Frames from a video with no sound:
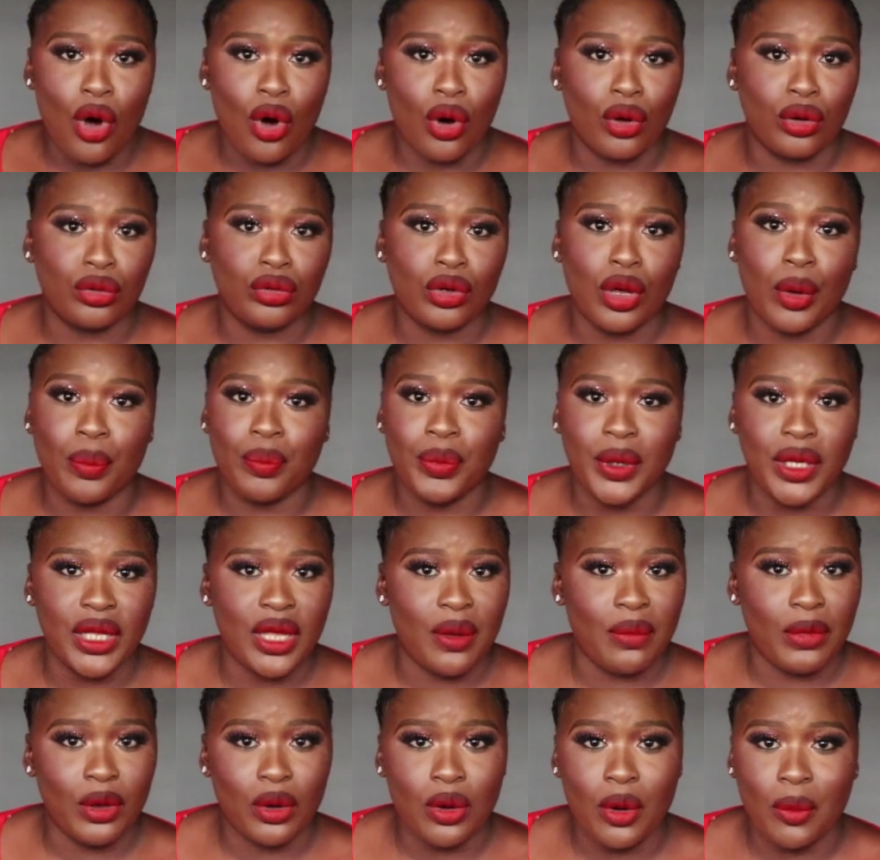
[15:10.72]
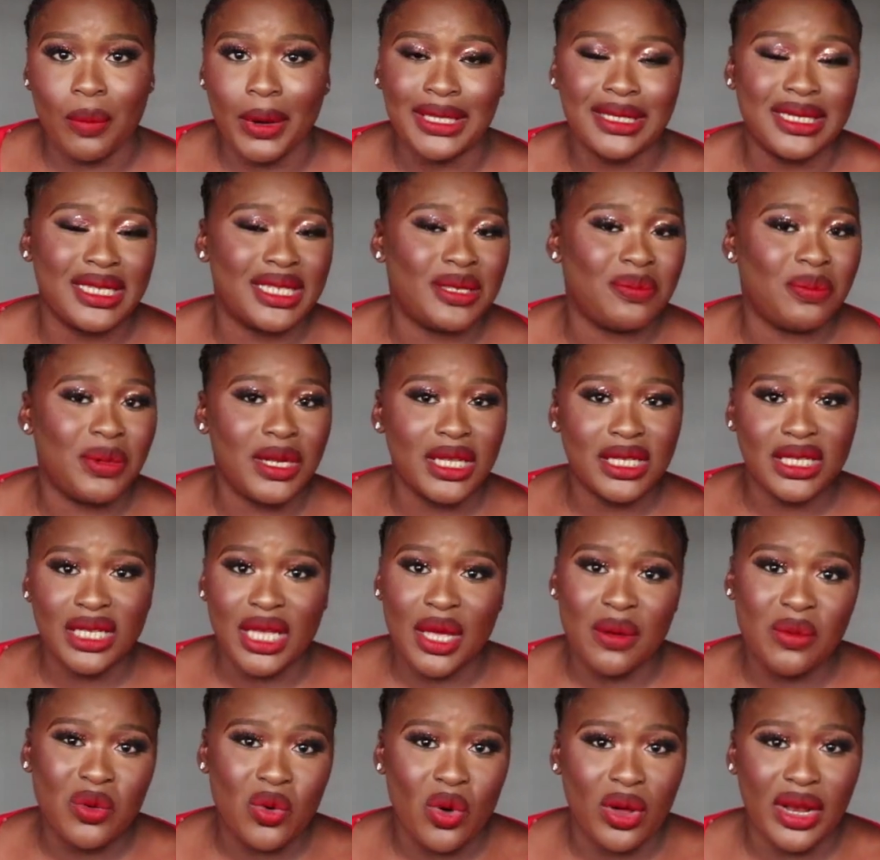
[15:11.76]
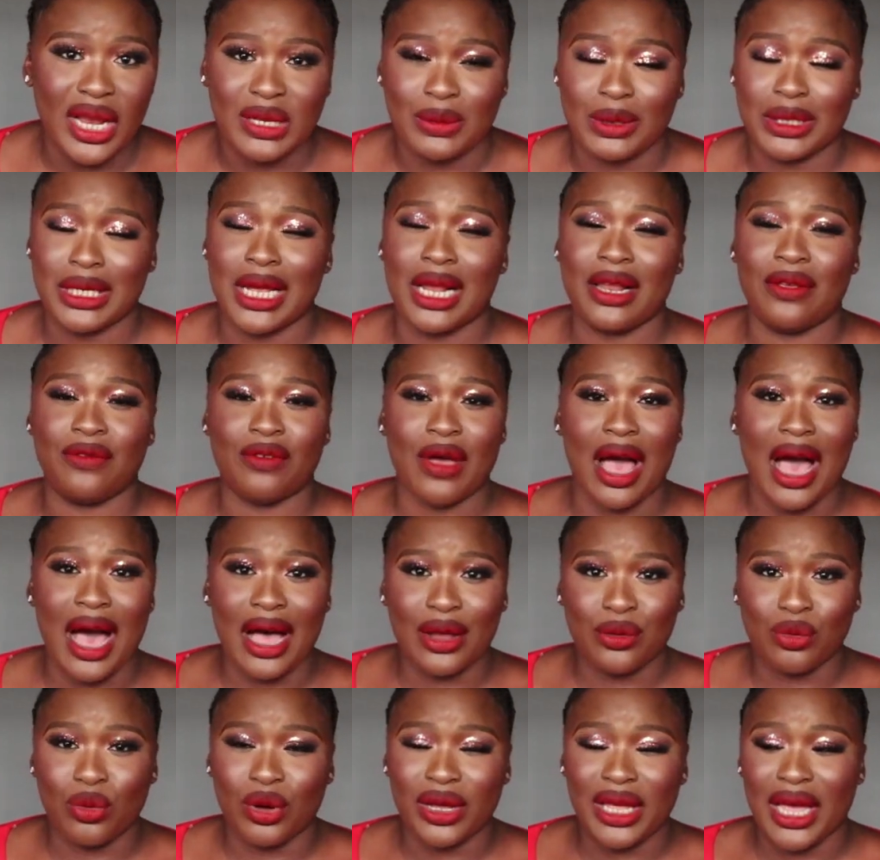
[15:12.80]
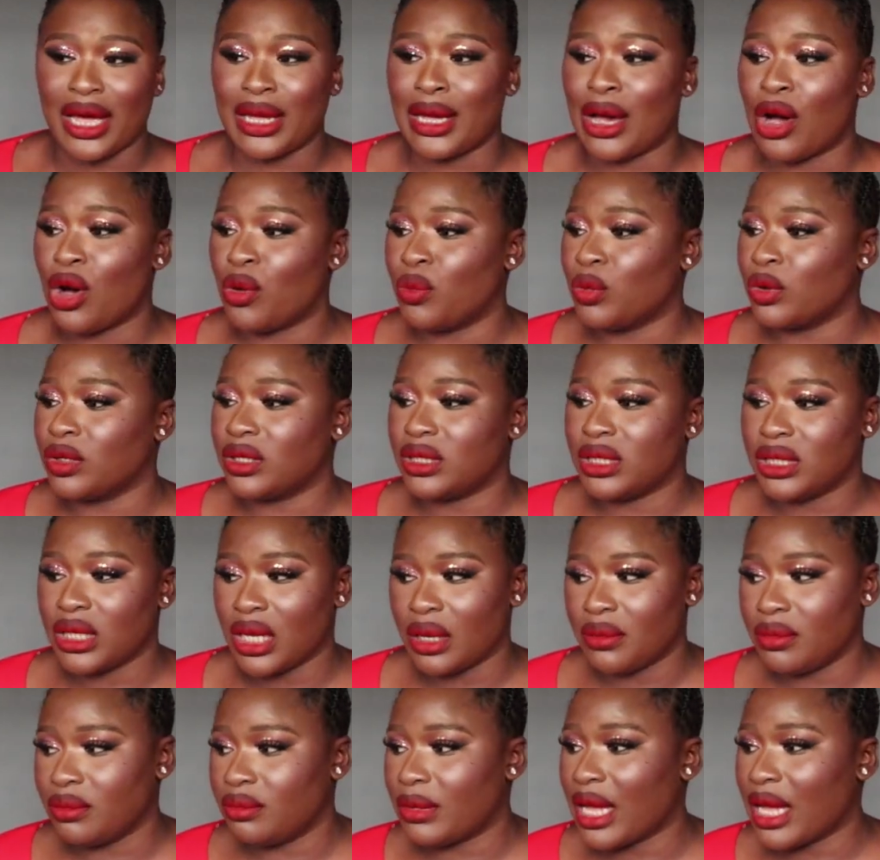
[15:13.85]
or not being a makeup artist. Please keep going, especially if you're hardworking and you're almost there.